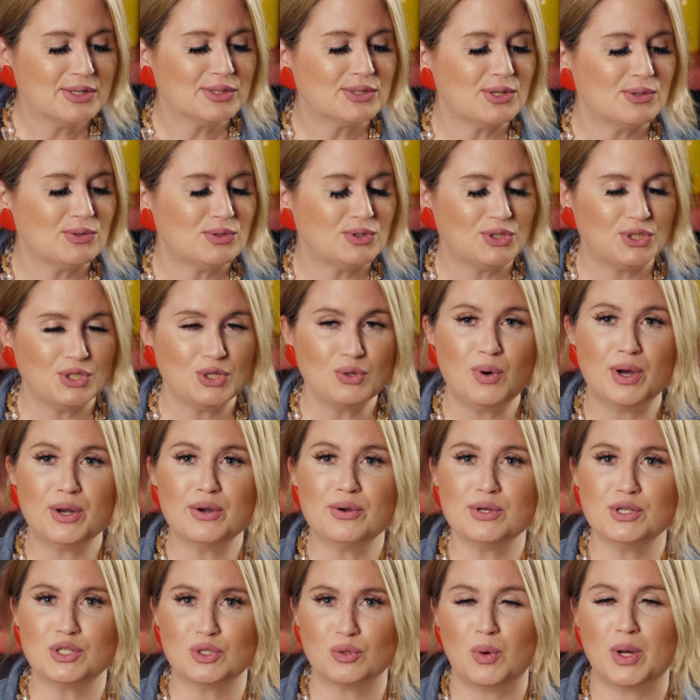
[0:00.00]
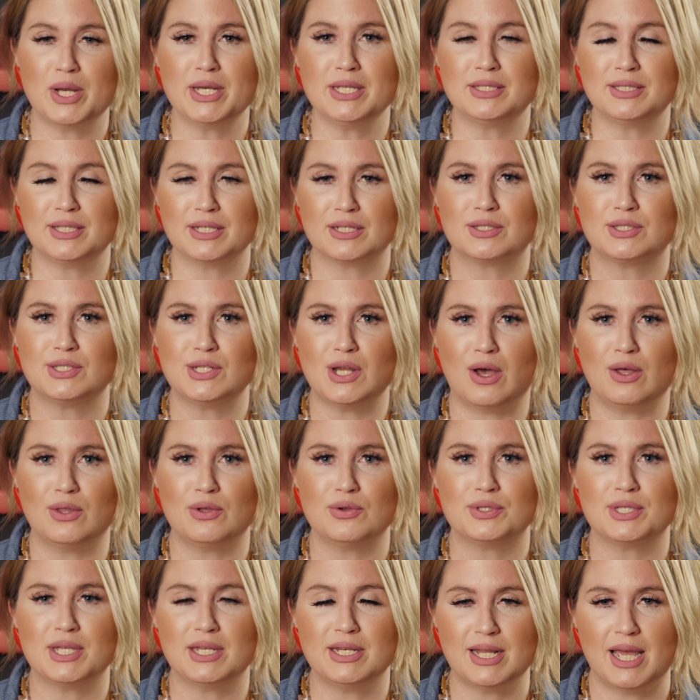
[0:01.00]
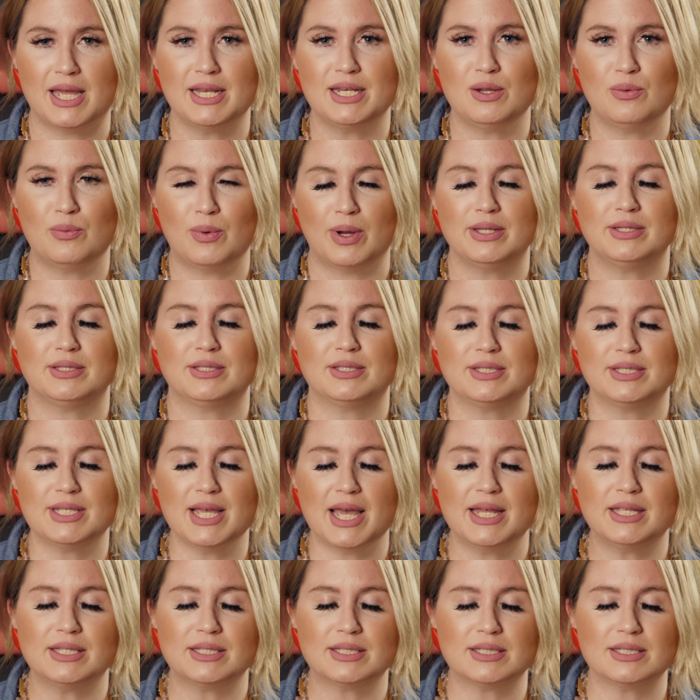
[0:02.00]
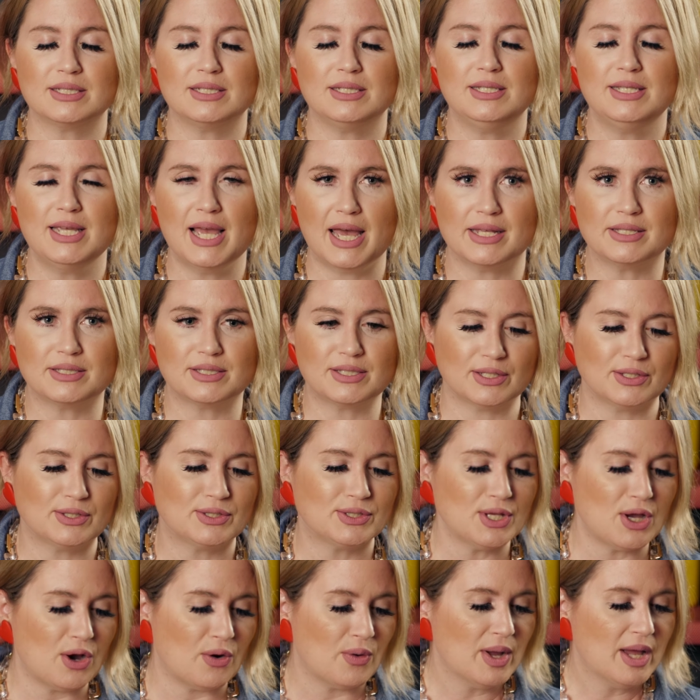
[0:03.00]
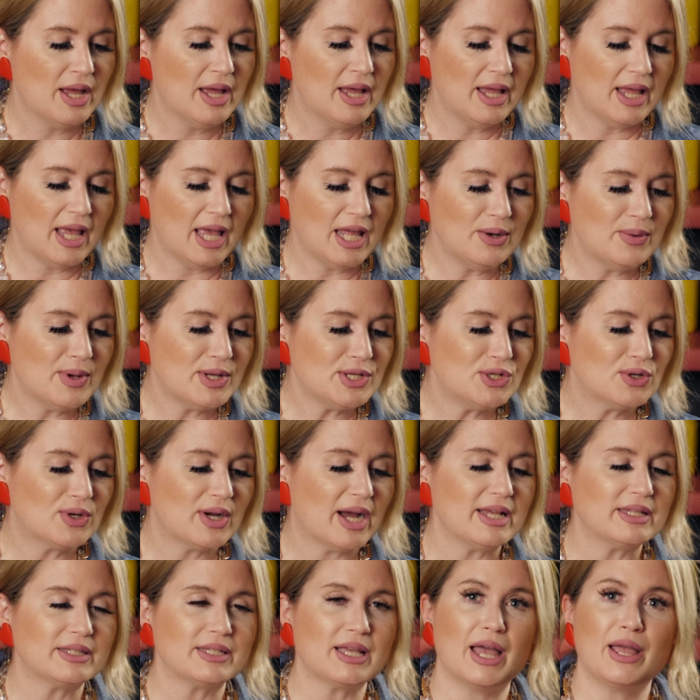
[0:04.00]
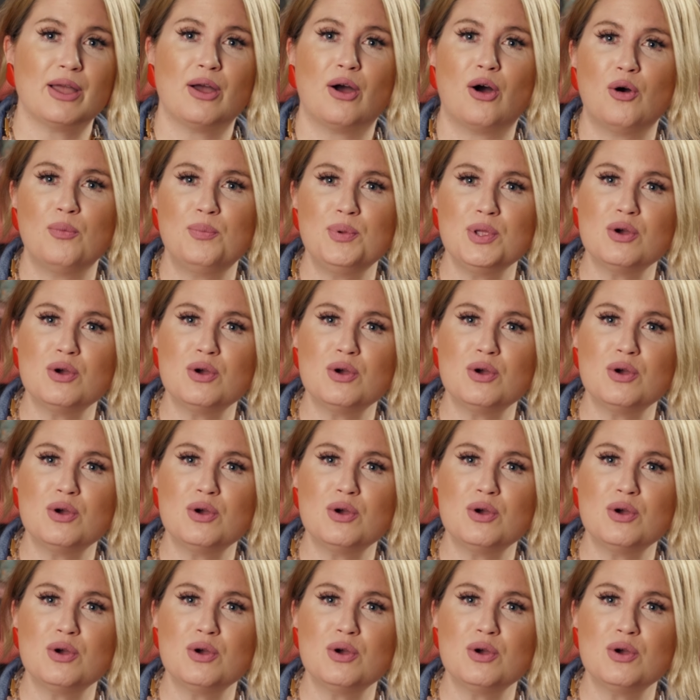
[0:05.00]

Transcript: so $226.91. Yes. So anyways, you guys, I hope